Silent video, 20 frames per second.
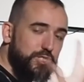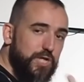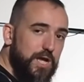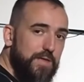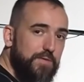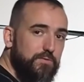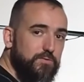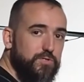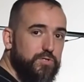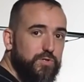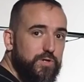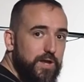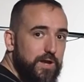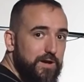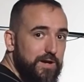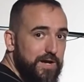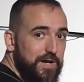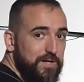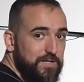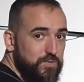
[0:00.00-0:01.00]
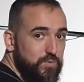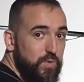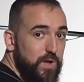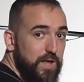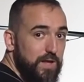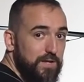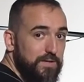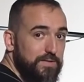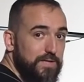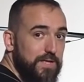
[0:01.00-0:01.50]
and shadows on her hair as
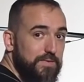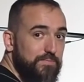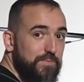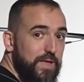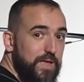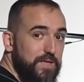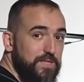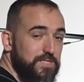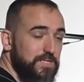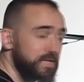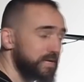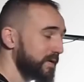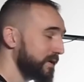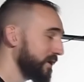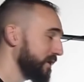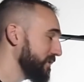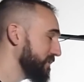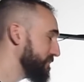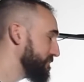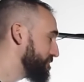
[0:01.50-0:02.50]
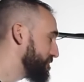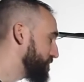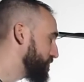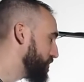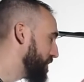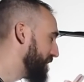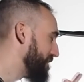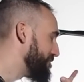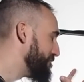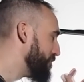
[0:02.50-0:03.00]
well, and that makes it
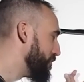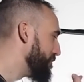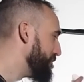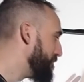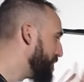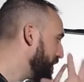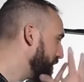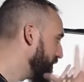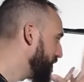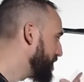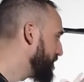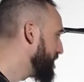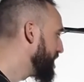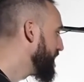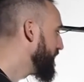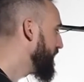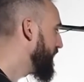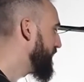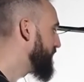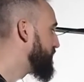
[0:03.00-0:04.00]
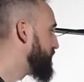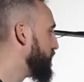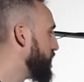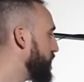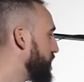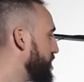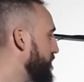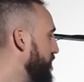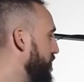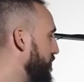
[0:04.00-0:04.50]
to have more volume and to
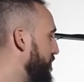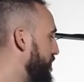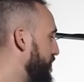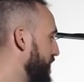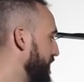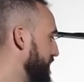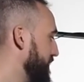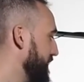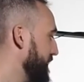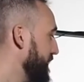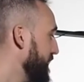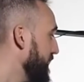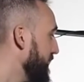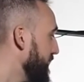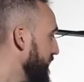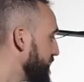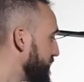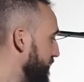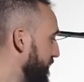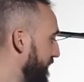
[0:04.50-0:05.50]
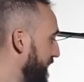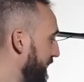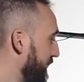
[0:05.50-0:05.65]
look more pretty. So